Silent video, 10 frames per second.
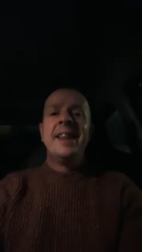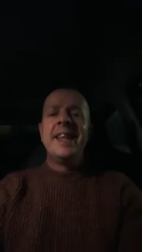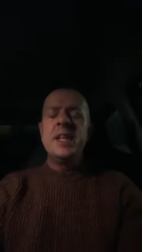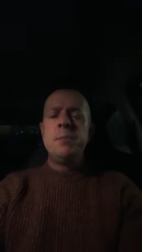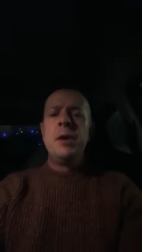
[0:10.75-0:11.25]

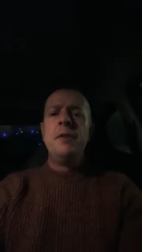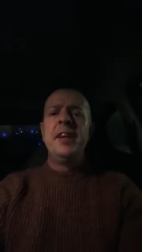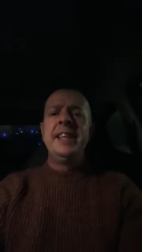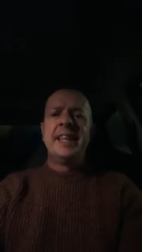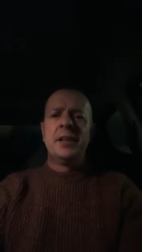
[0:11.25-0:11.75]
This
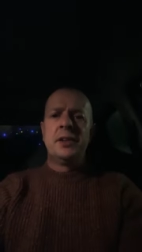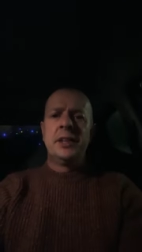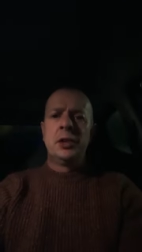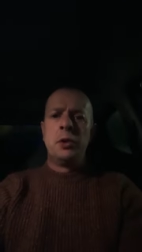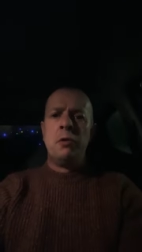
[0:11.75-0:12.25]
movie tells
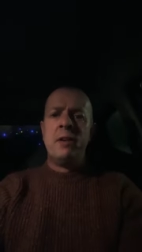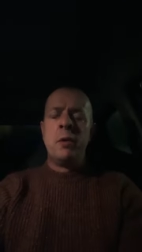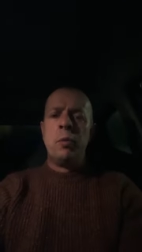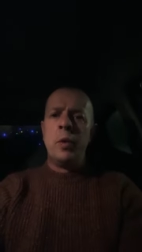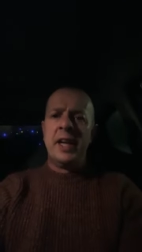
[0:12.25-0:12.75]
the story
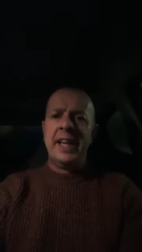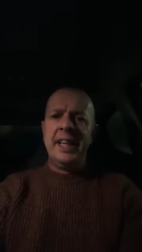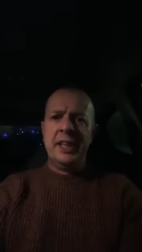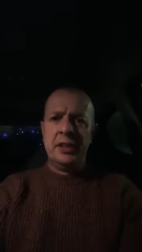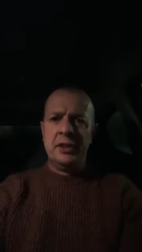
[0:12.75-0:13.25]
of
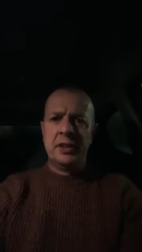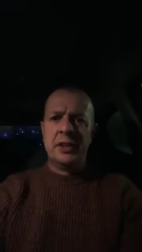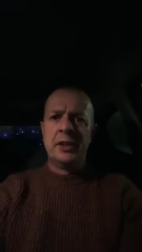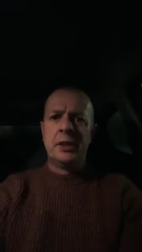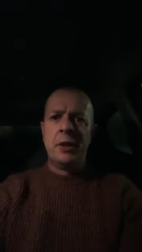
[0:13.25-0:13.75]
Whitney
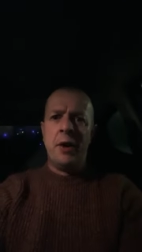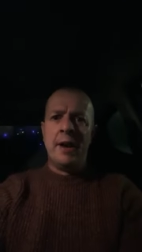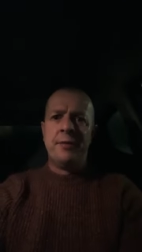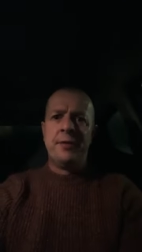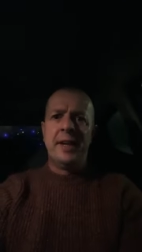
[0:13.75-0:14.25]
Houston's
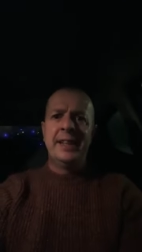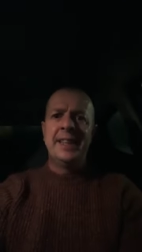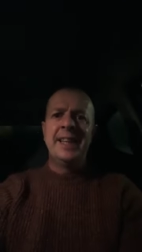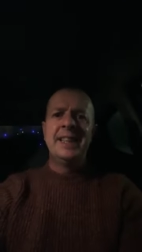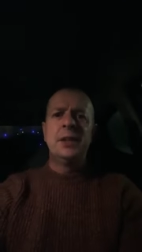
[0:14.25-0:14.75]
life. It
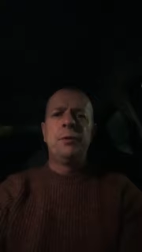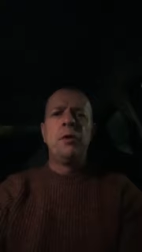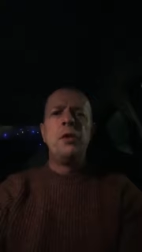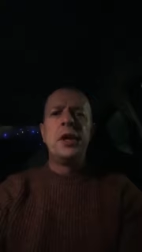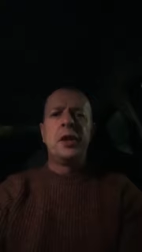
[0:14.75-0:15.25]
takes us
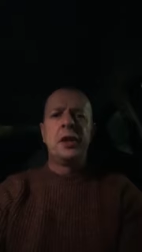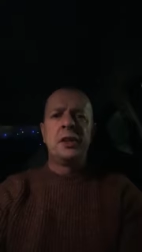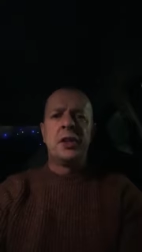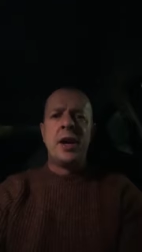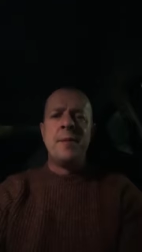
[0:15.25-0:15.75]
through the
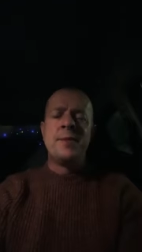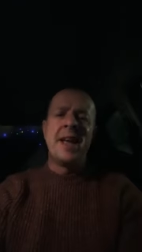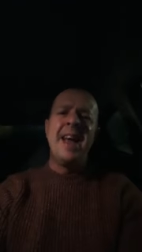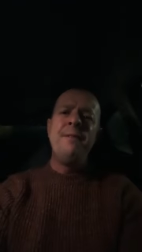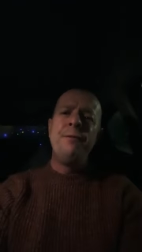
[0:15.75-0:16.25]
good
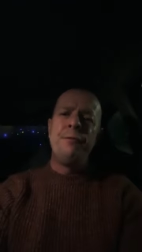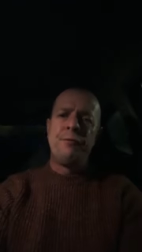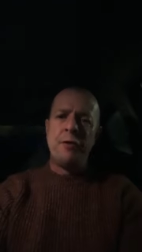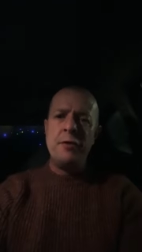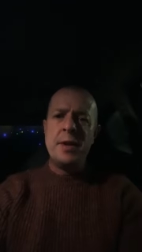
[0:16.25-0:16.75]
times and
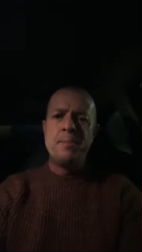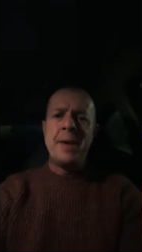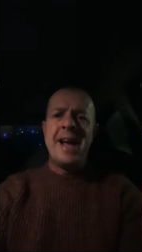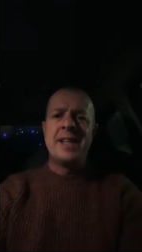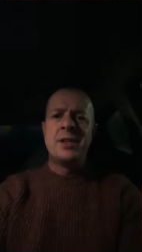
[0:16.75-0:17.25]
through the
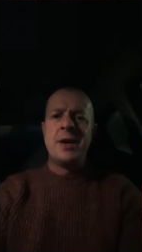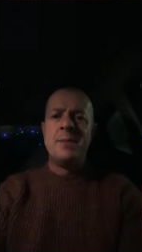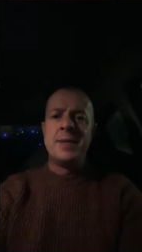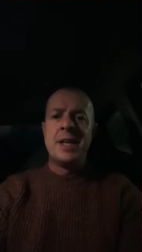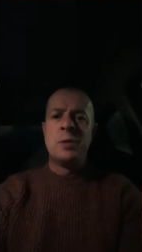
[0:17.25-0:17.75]
bad
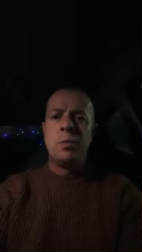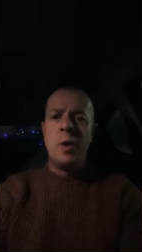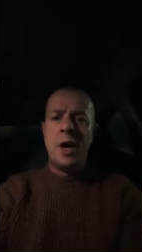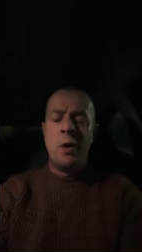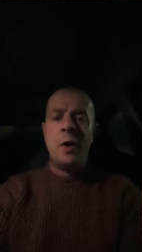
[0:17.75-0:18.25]
times as
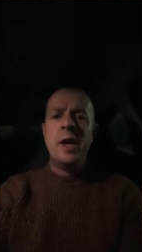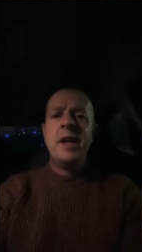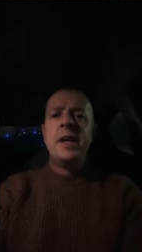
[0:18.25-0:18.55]
well.